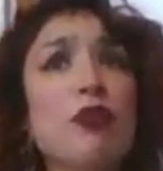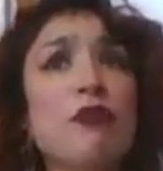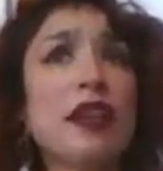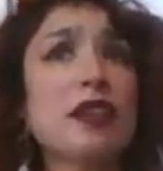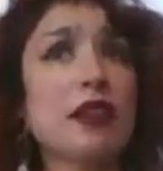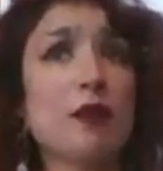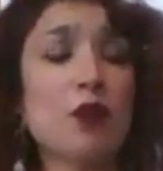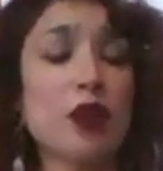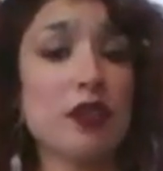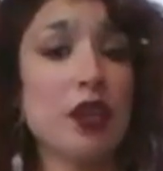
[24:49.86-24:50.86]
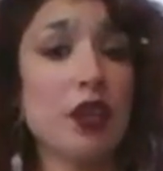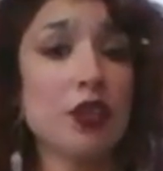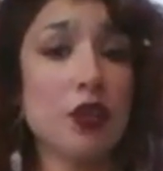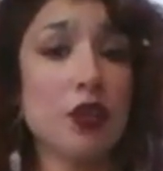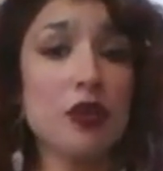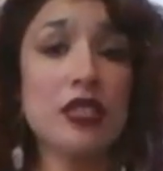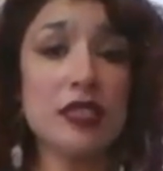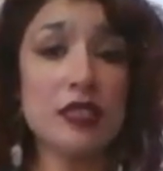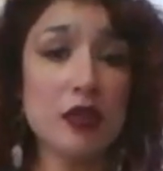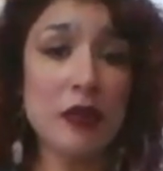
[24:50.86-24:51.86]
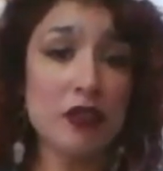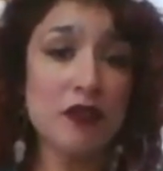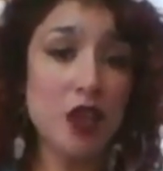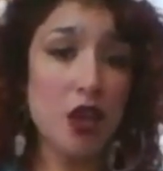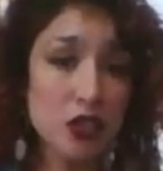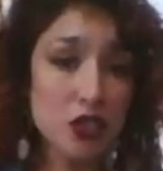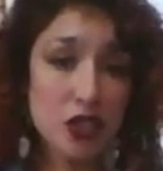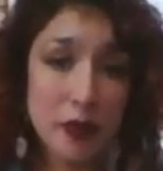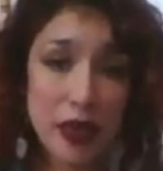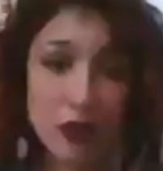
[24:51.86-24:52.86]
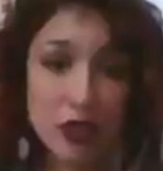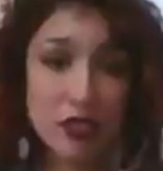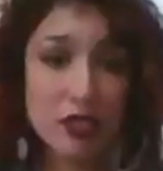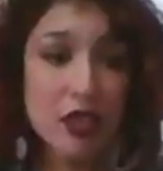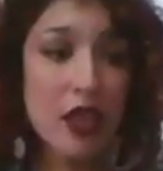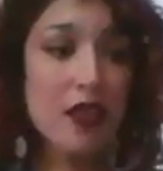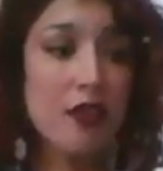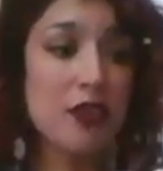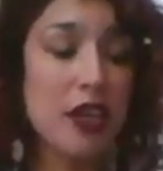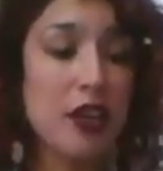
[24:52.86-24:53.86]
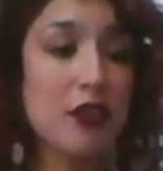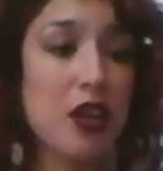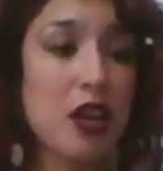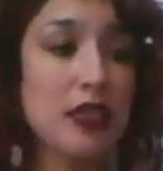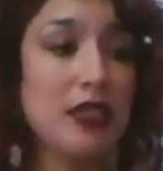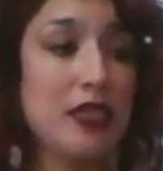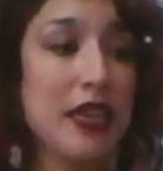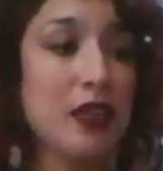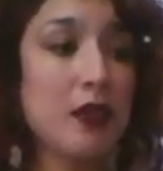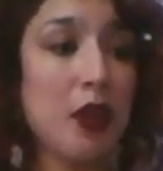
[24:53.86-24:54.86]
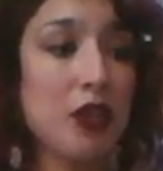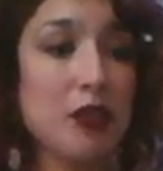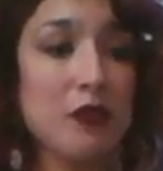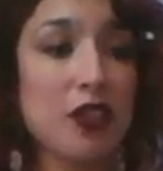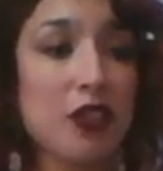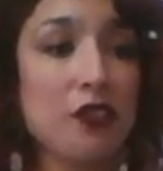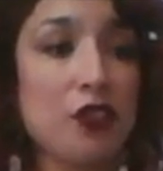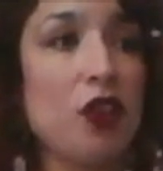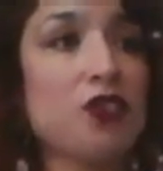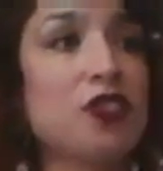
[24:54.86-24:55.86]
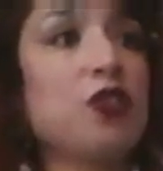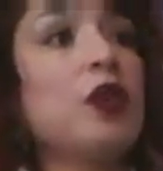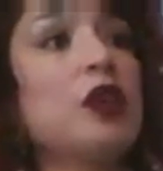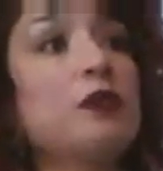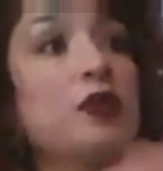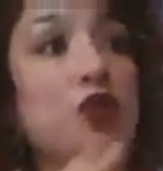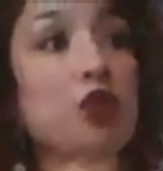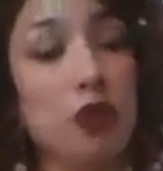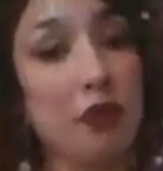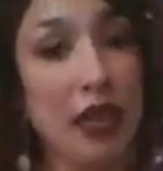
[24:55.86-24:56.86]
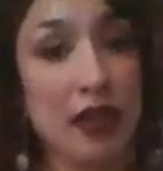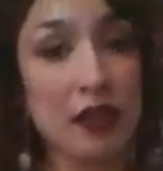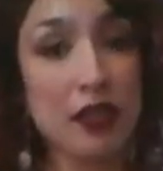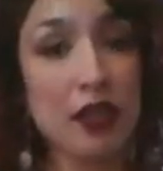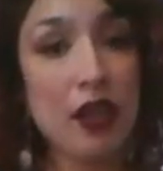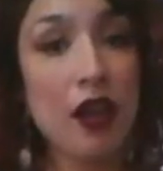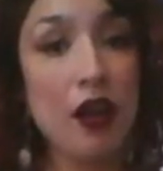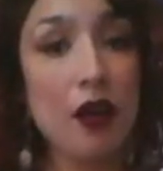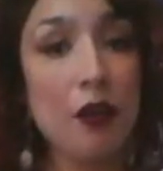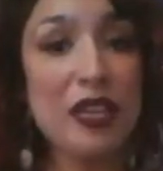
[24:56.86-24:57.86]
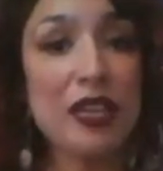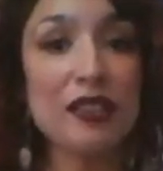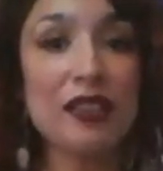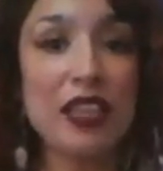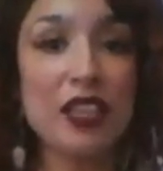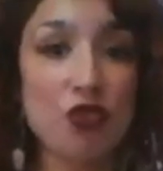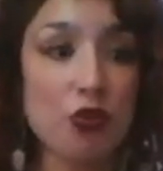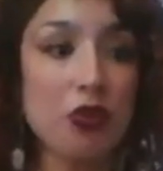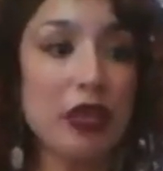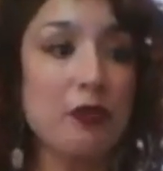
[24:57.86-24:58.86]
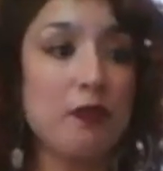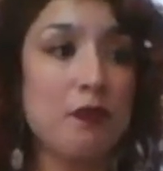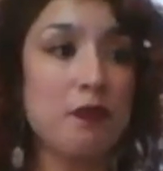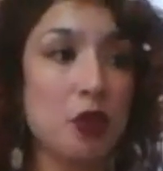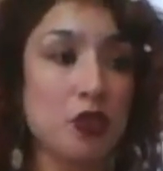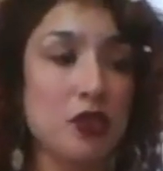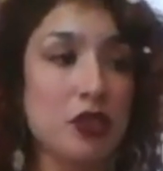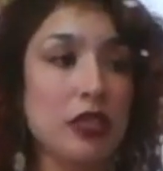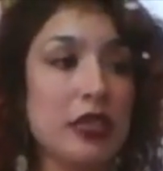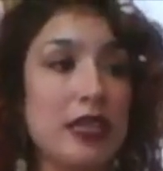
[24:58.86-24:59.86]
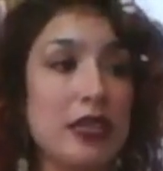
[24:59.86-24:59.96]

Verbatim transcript: provided them with you know a decent amount of knowledge about it, they're not going to take it upon themselves to also absorb that uh, because they truly personally